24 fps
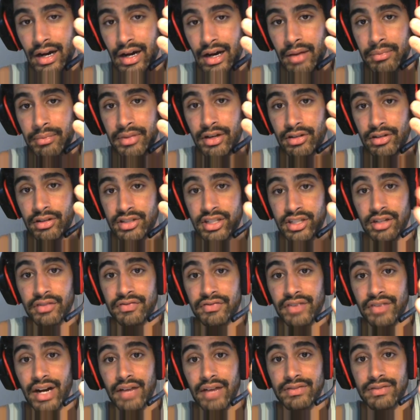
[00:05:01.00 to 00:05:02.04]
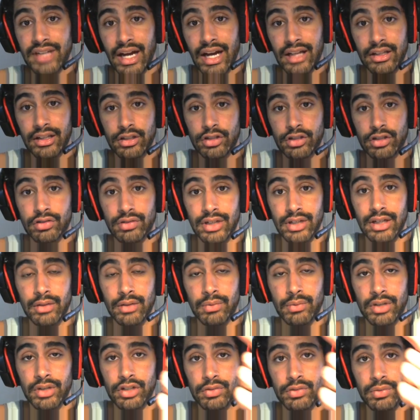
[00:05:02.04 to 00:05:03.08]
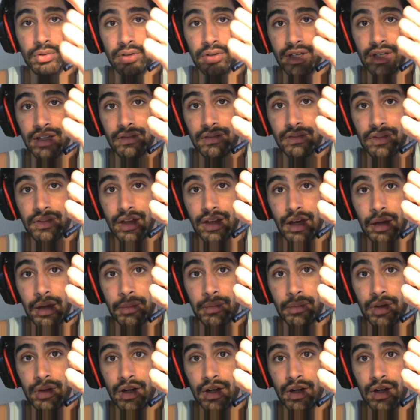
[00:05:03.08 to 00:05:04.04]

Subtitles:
their tier 5 talent tree, which will give them